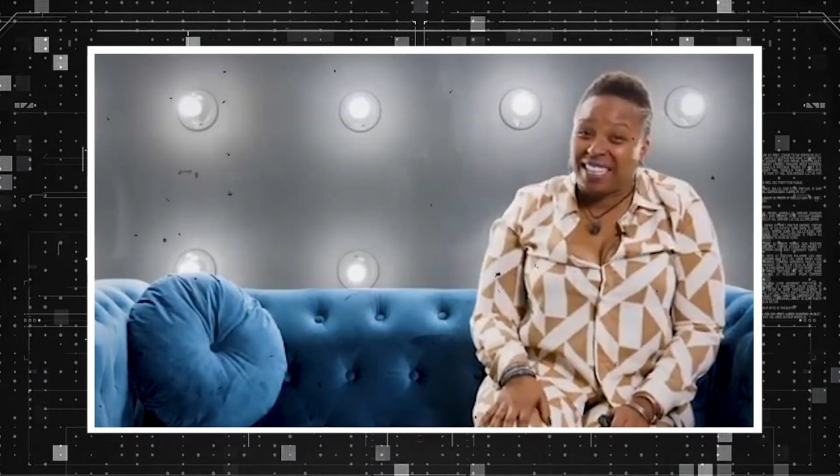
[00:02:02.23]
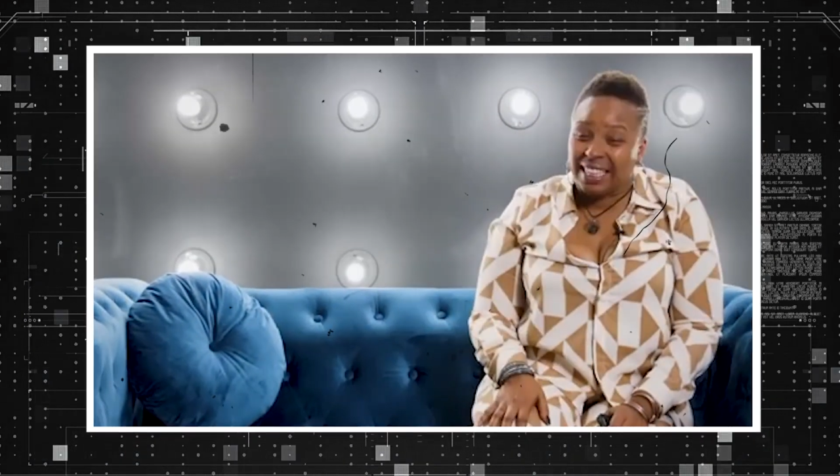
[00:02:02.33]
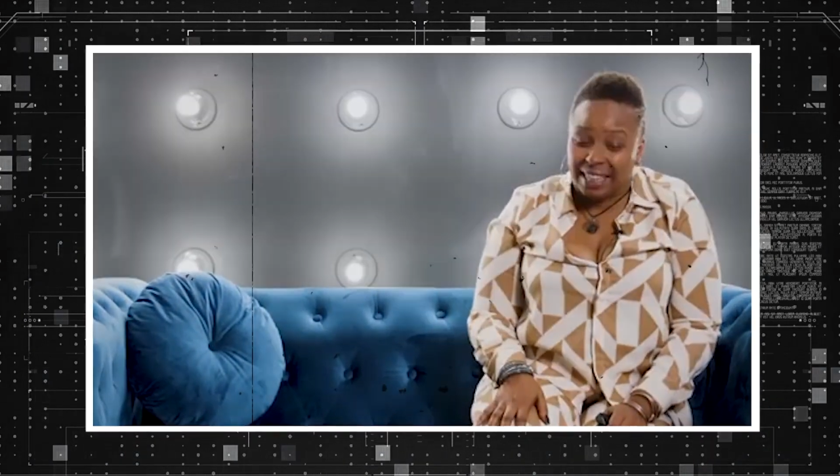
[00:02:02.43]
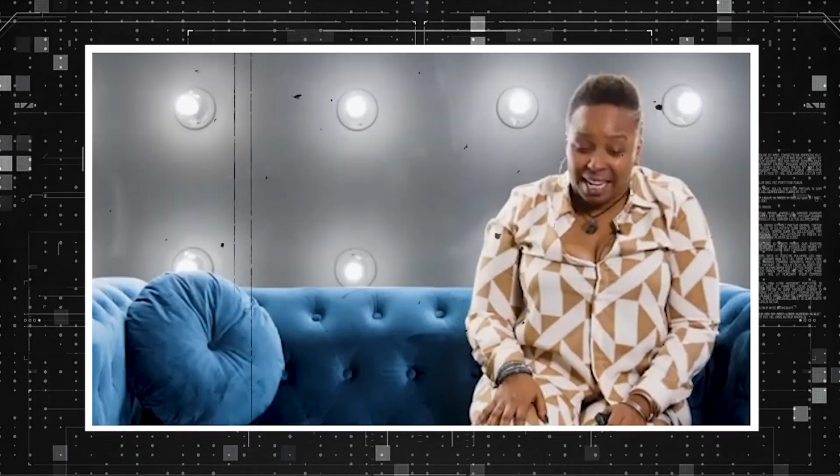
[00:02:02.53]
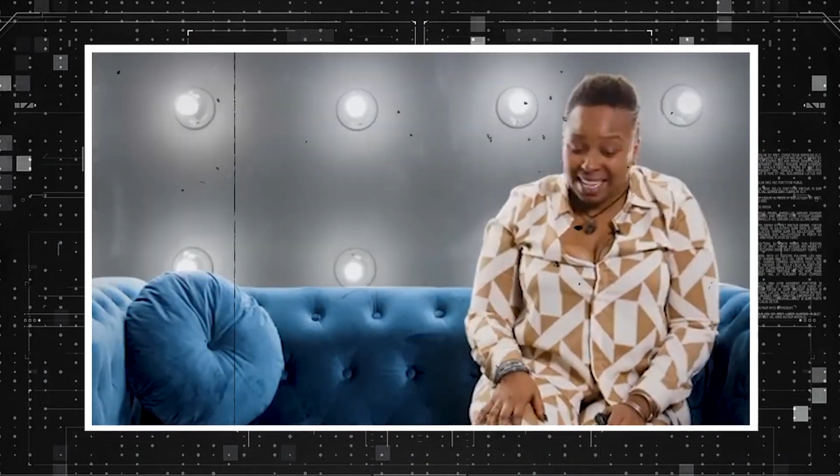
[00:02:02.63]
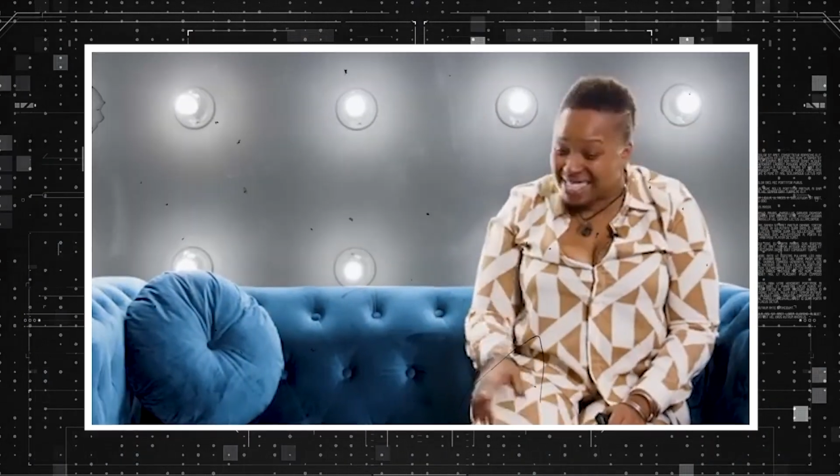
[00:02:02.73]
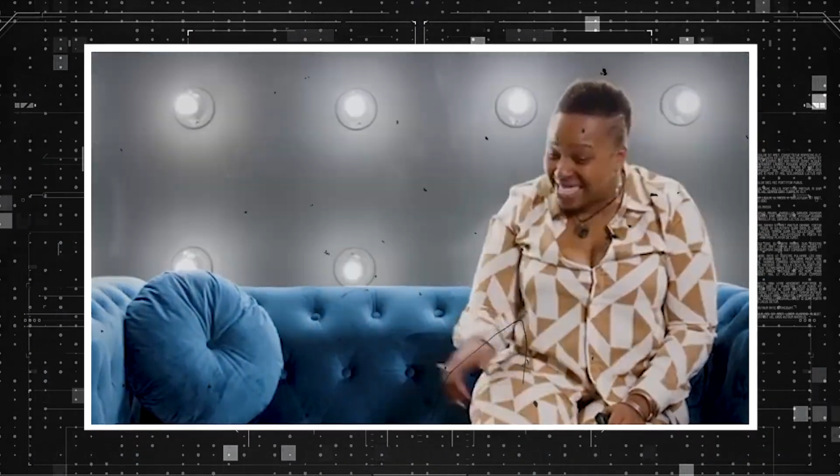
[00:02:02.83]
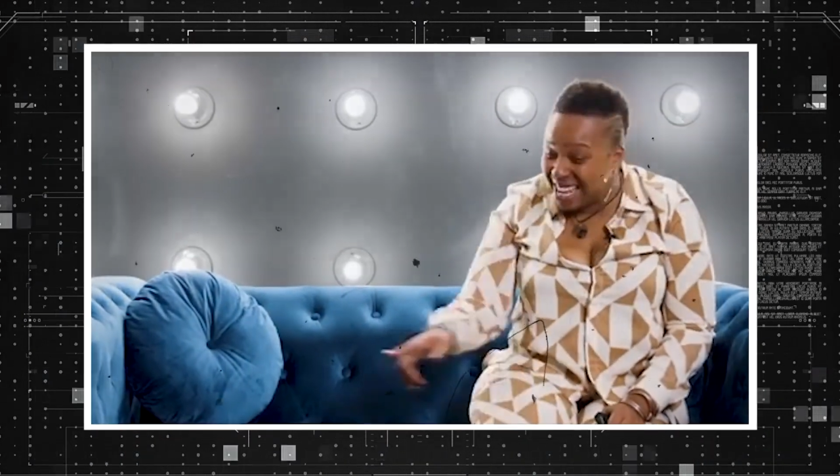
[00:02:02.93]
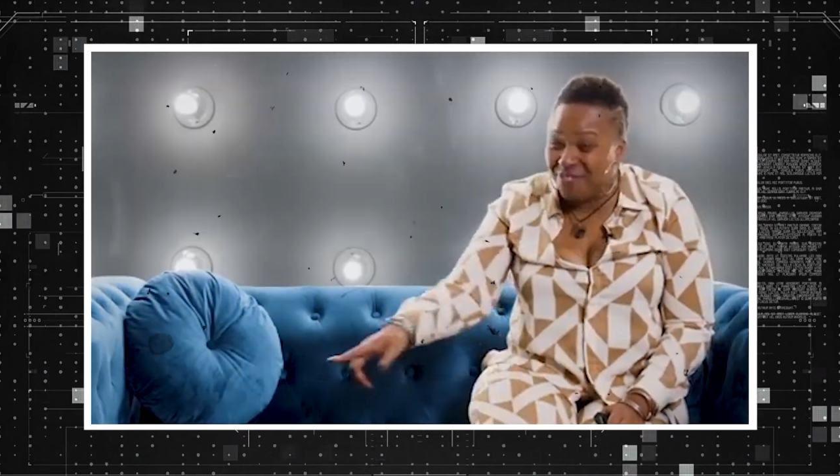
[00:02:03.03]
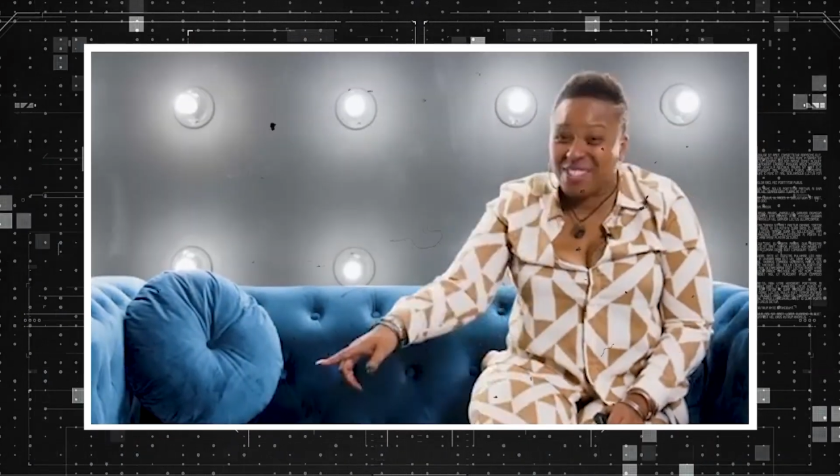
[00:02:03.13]
Sniff
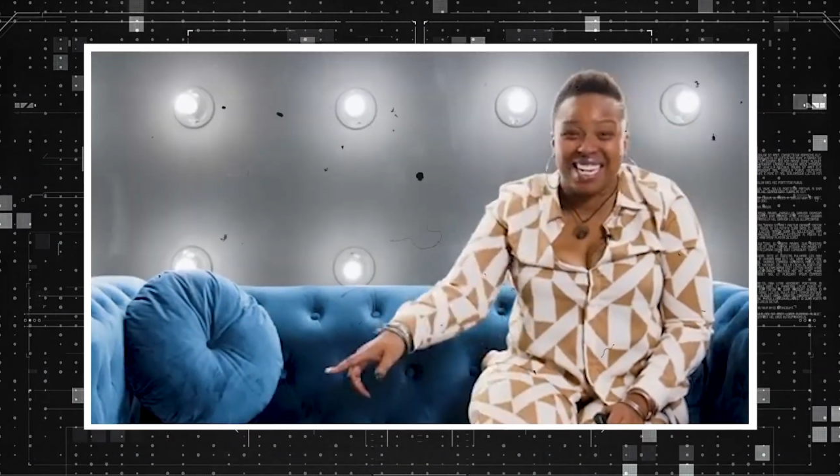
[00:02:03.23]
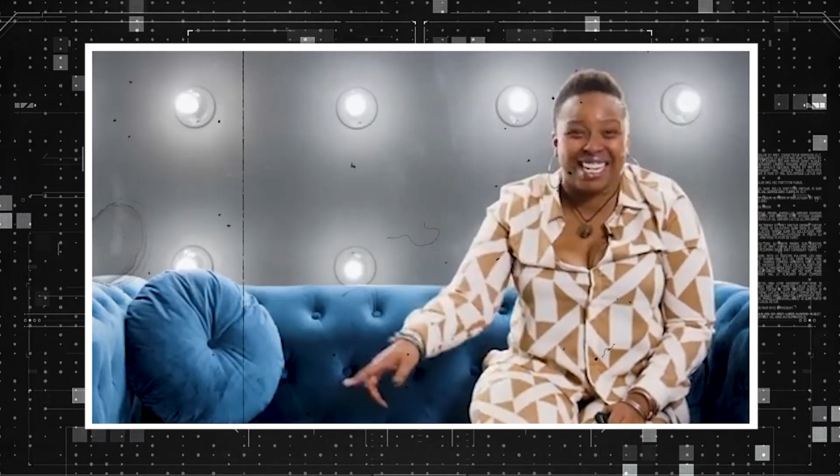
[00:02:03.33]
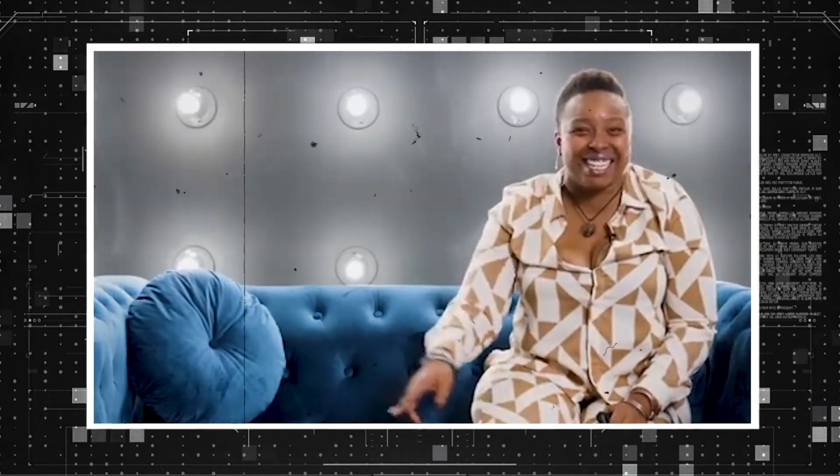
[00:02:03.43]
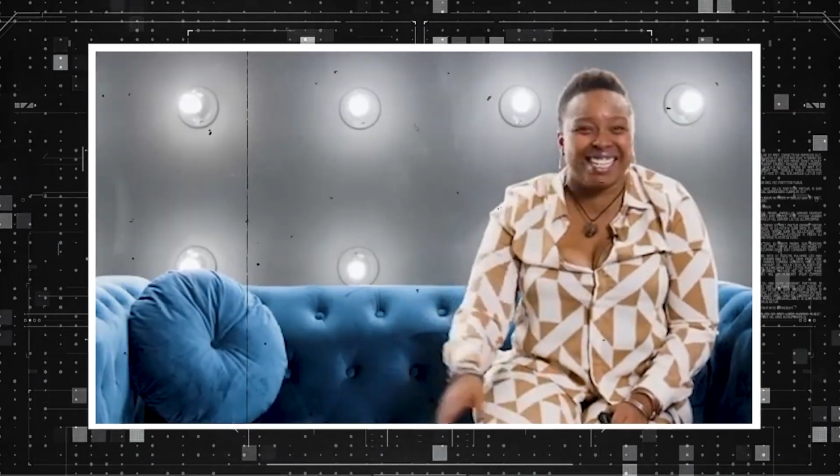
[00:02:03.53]
this.